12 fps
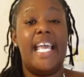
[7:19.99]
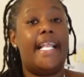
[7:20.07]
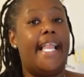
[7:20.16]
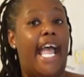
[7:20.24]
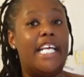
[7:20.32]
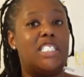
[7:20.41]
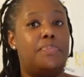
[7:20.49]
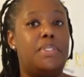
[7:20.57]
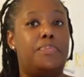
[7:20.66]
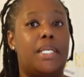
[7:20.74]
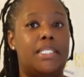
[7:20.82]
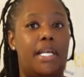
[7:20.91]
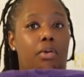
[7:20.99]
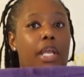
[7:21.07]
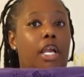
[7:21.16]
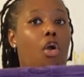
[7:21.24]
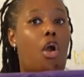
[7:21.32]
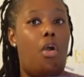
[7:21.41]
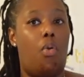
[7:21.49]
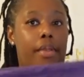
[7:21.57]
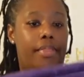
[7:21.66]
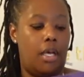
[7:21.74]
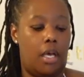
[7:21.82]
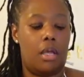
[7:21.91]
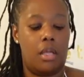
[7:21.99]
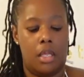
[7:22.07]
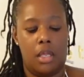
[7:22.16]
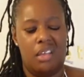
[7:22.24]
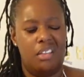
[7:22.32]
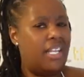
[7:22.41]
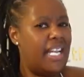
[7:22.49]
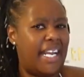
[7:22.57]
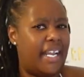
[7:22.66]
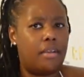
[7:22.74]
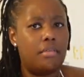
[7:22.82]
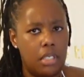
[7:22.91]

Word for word: clasps, because they'll get caught on the netting.